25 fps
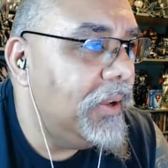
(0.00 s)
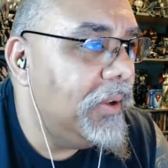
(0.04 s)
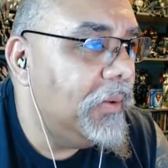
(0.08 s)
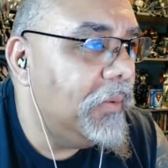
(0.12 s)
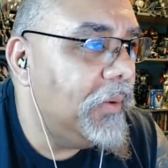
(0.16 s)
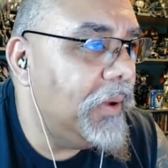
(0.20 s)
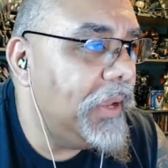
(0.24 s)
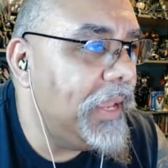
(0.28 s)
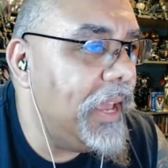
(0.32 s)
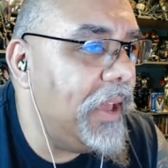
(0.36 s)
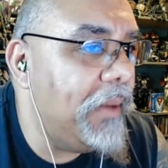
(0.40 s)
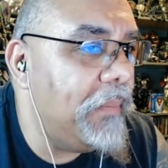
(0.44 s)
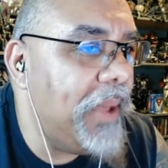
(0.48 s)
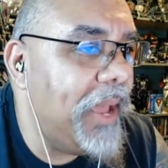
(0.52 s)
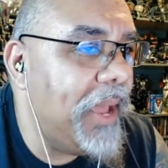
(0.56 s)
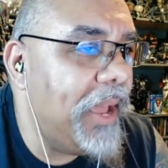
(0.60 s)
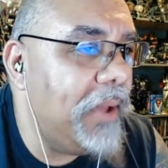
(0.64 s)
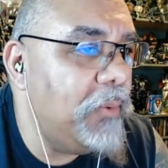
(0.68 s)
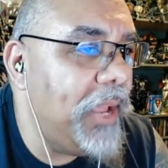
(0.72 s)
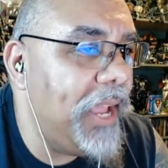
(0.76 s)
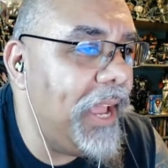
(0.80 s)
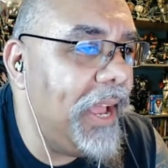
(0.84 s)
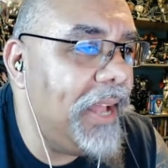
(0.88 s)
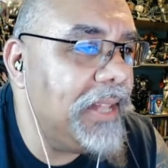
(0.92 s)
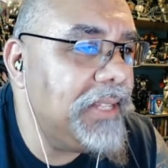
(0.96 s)
Well, yeah, man.
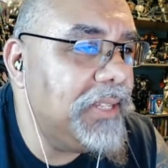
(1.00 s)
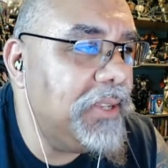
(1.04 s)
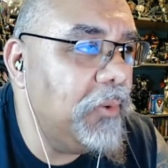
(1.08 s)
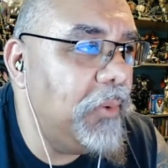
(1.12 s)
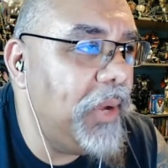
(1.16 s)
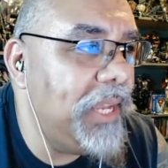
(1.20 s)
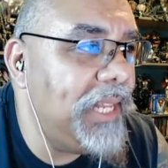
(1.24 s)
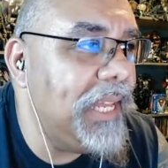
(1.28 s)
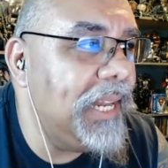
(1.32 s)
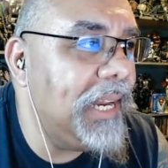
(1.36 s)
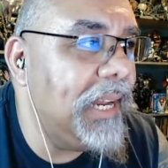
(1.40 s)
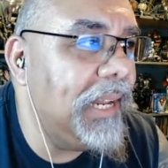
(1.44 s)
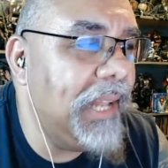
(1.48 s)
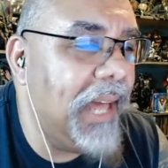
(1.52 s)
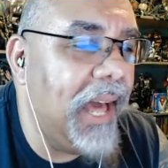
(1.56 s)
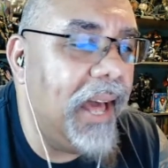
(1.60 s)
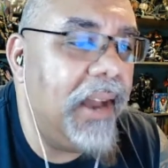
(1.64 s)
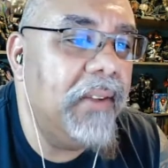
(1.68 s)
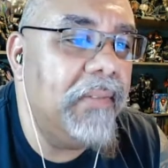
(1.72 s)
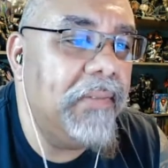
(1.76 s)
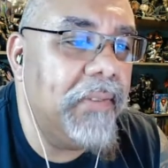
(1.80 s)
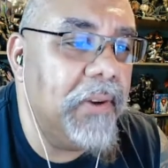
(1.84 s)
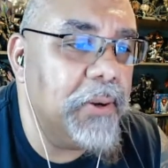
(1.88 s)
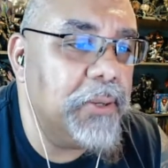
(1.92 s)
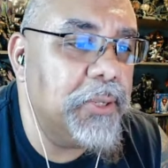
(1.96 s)
We had we did a lot
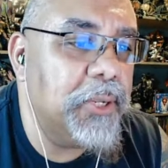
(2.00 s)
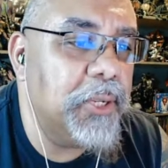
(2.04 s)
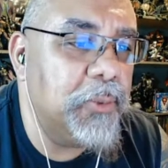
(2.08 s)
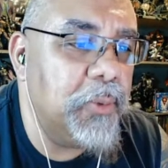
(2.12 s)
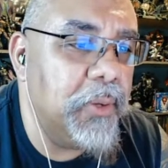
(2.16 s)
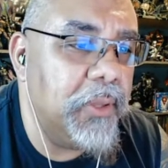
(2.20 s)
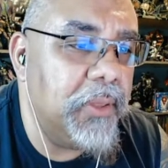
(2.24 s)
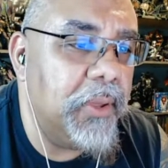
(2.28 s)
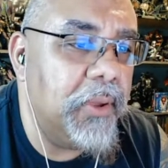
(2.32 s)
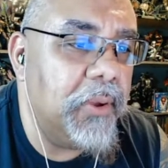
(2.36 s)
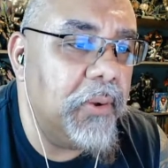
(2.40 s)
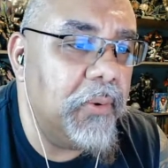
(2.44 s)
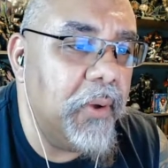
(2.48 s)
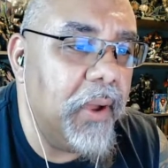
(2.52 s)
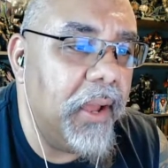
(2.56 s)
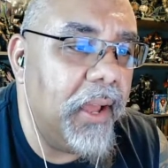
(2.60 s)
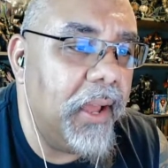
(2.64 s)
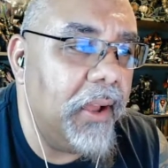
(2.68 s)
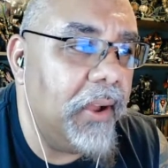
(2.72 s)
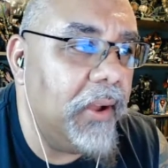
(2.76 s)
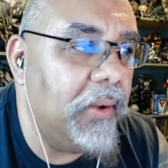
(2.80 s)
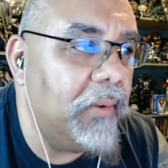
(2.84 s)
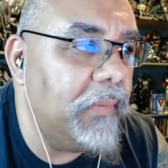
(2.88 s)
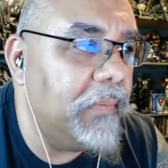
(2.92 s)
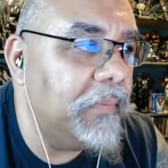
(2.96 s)
of verses with you.
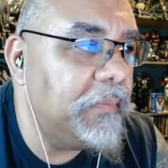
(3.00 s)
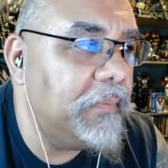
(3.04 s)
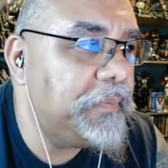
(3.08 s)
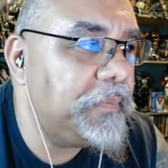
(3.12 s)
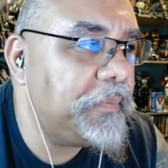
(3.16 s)
Uh,